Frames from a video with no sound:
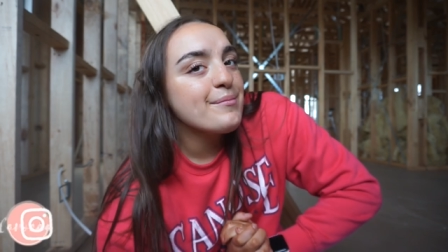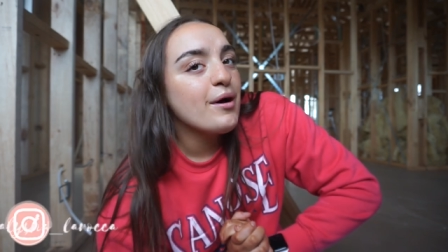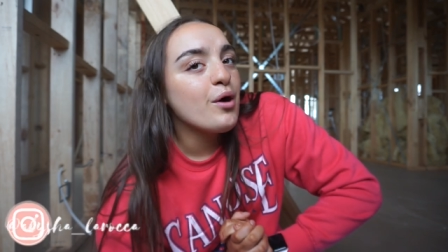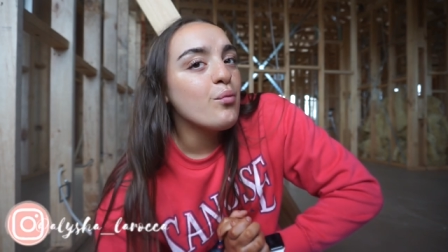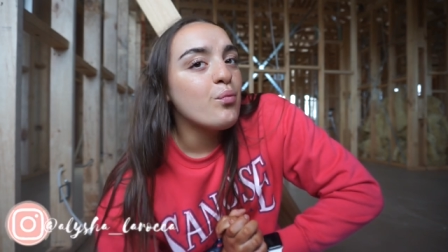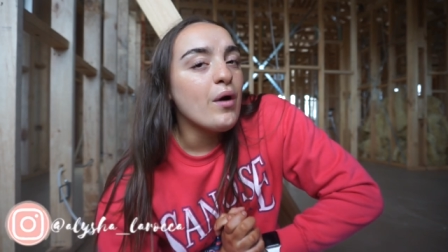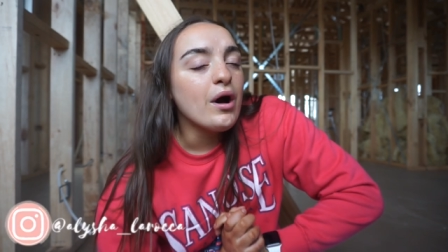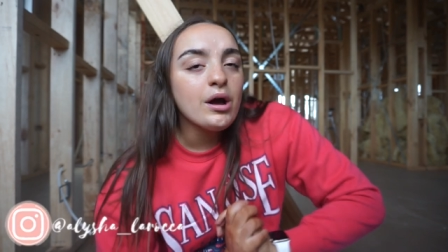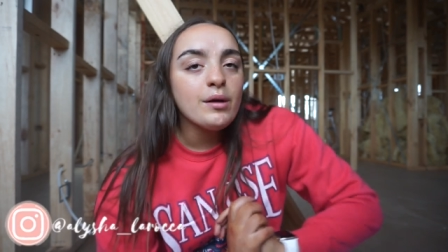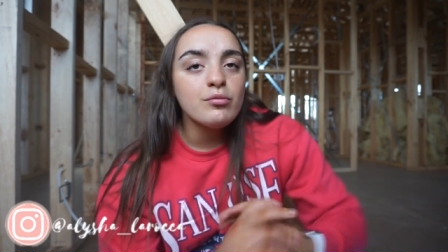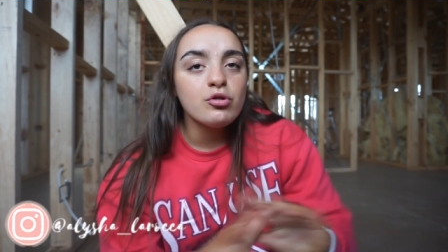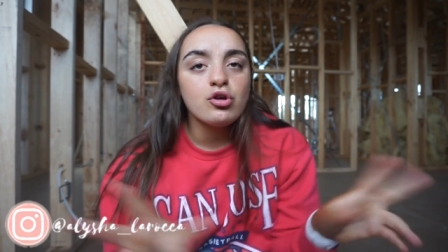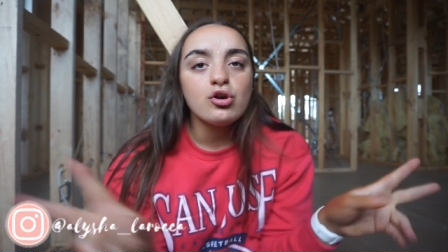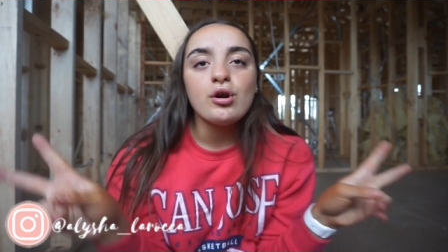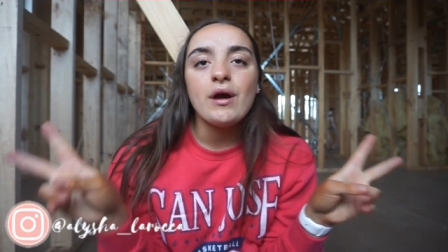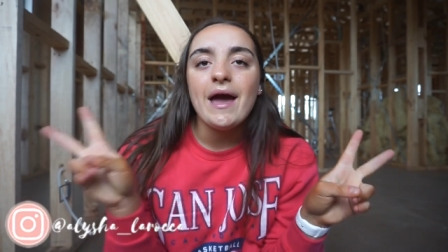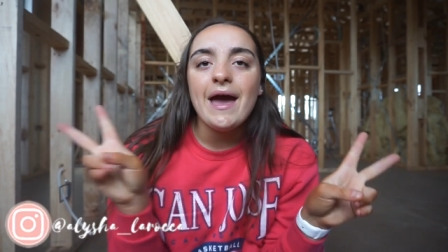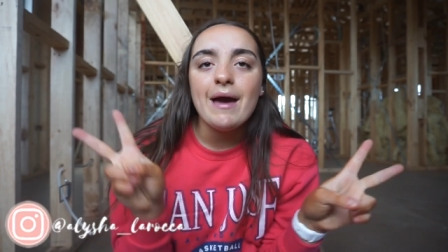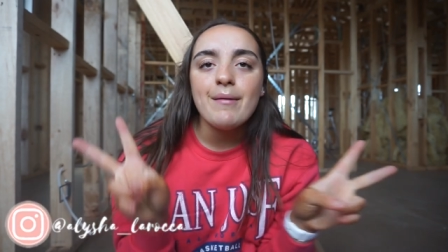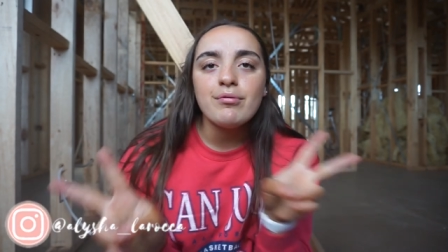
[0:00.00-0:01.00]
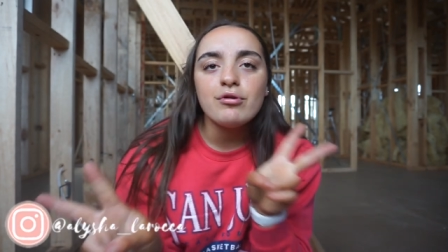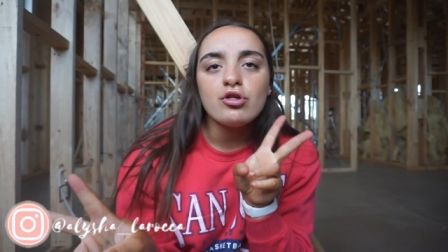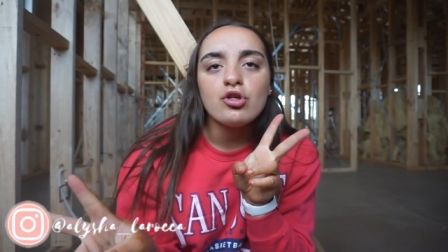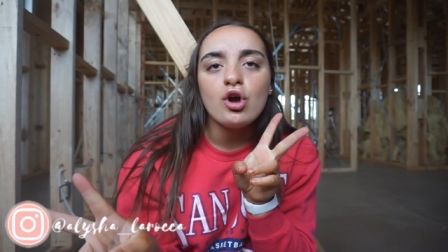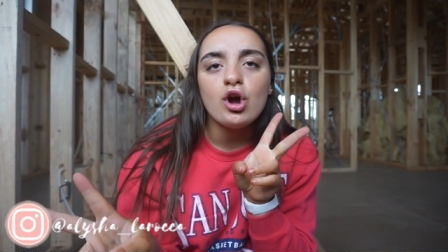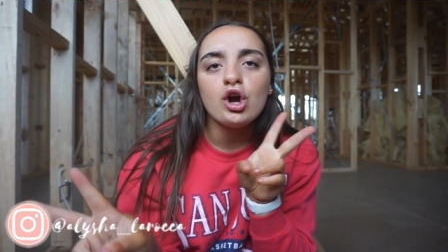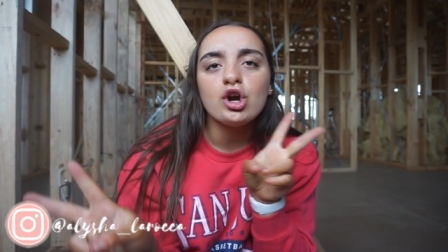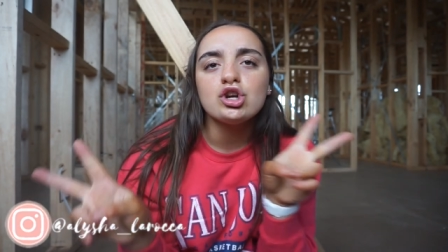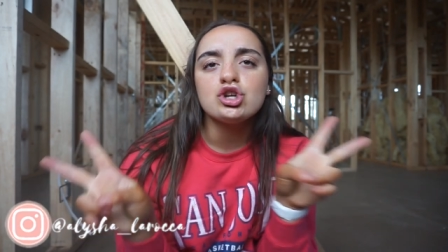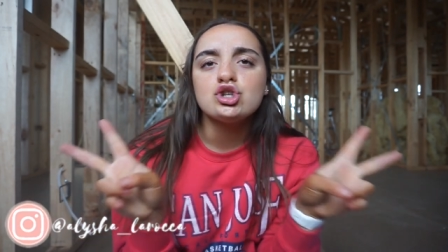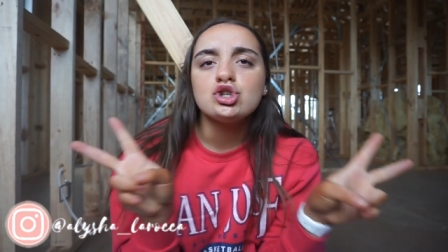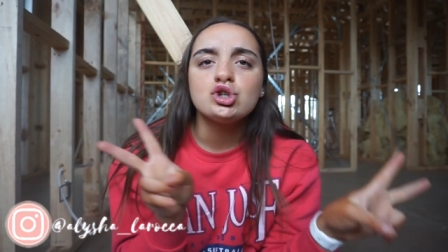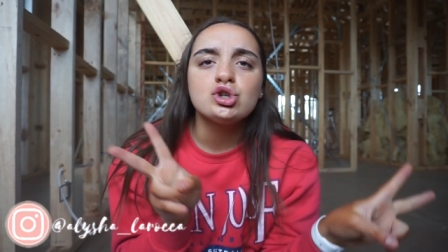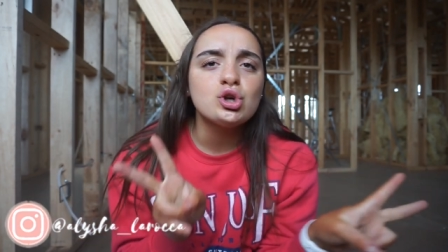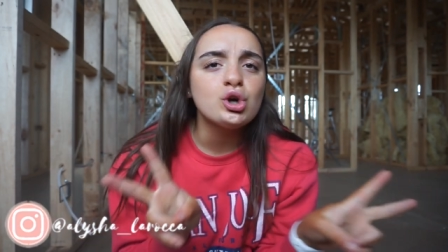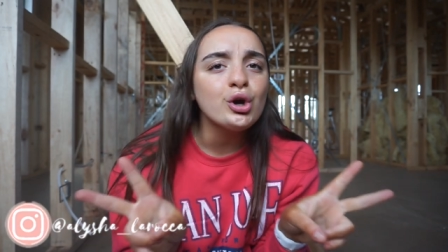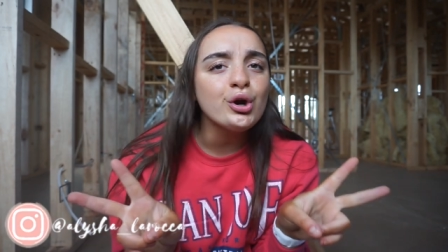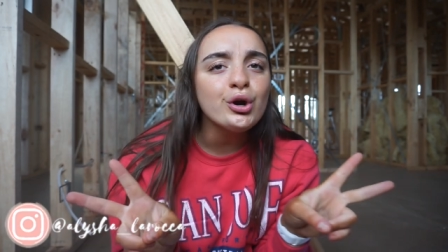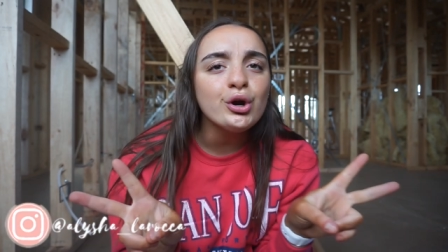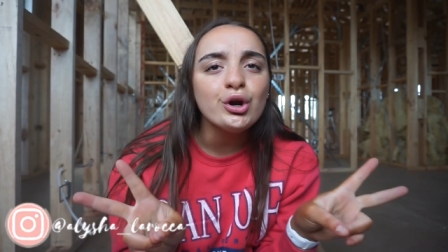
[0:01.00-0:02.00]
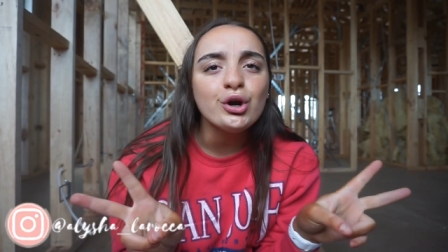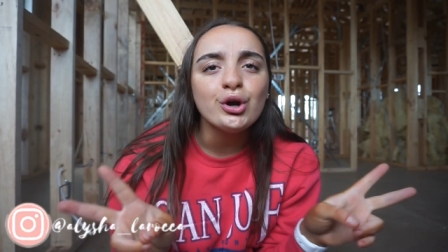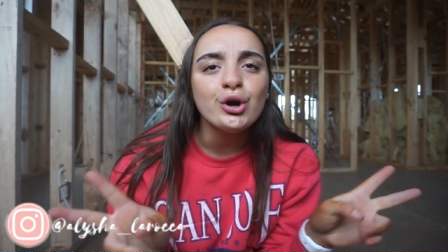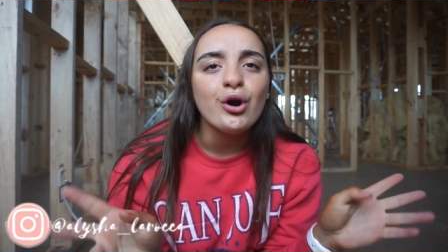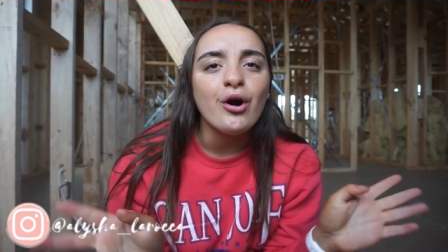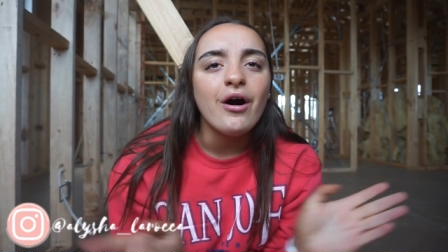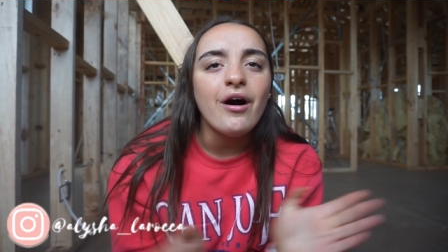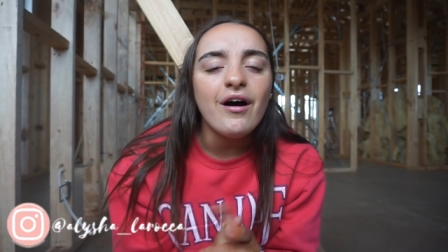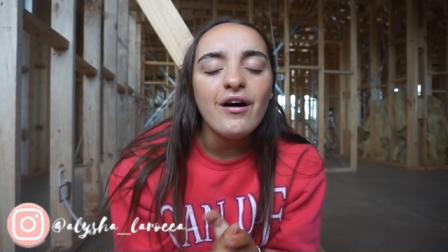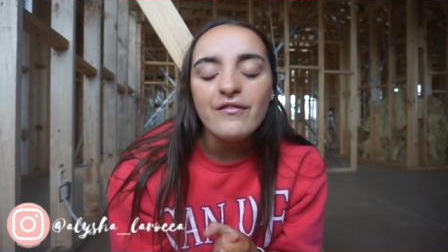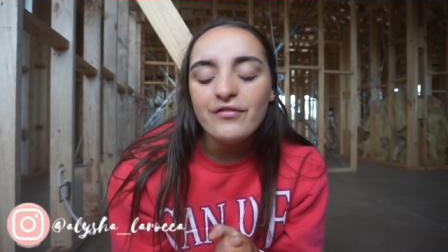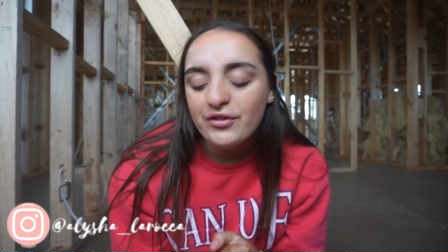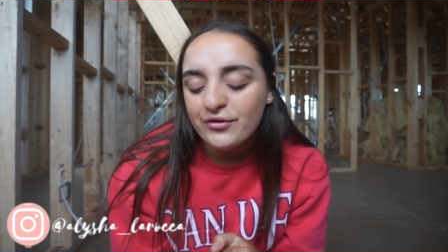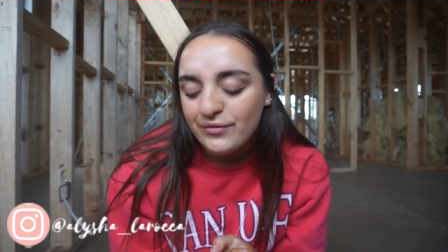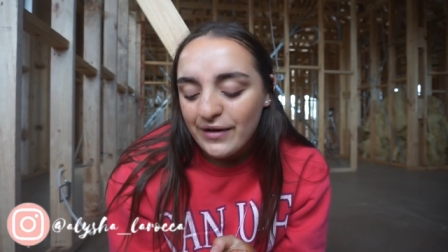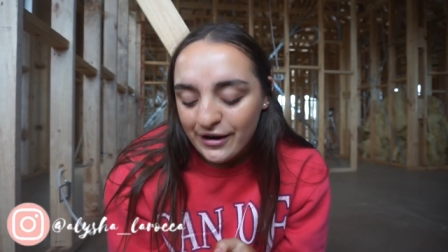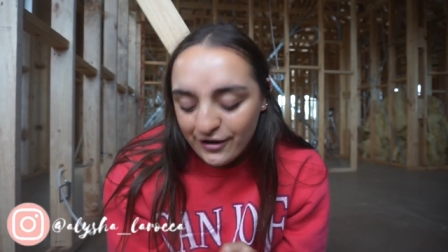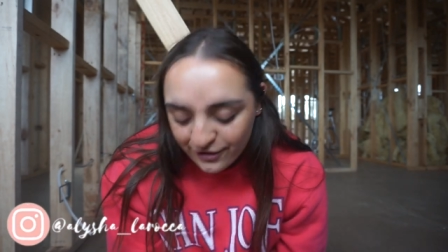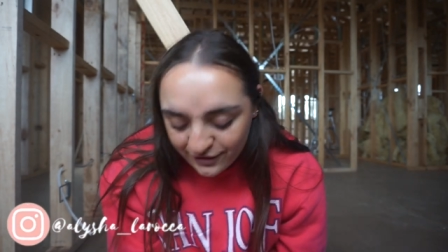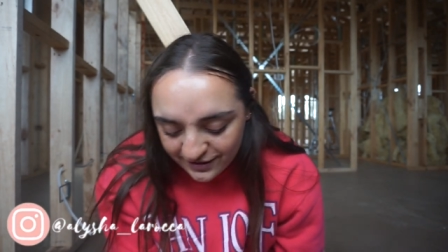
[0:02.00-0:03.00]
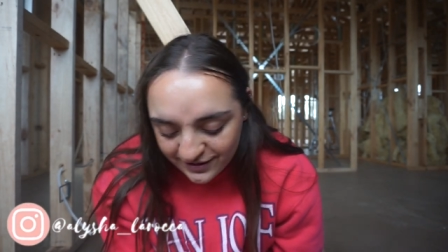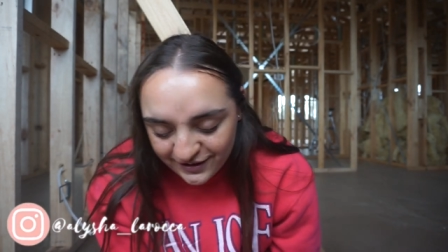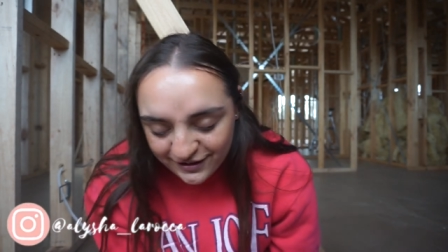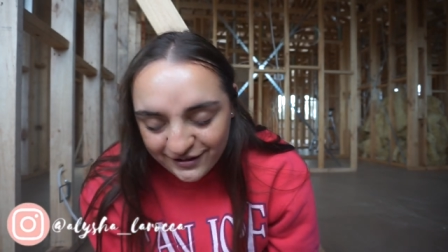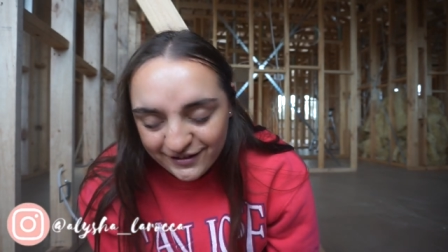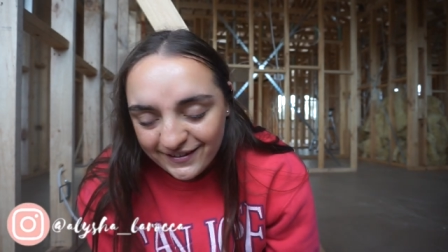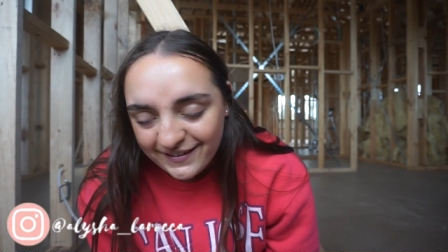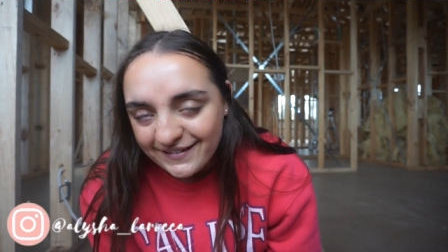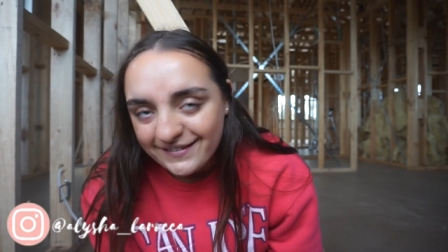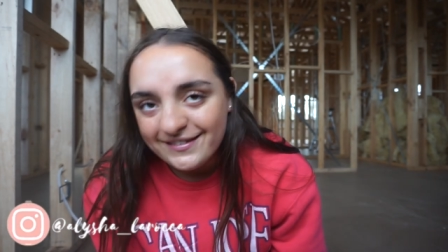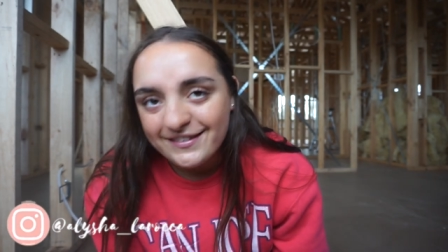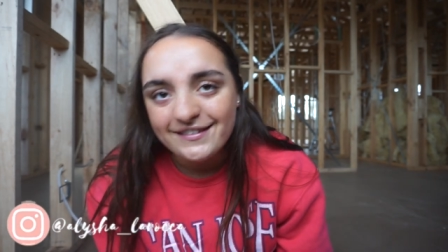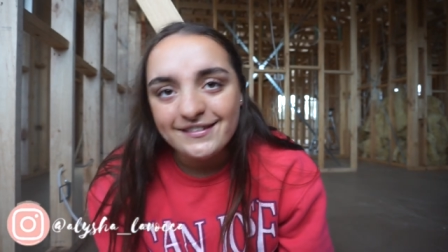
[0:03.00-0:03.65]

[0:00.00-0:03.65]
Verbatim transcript: but welcome to episode two of the Reno series.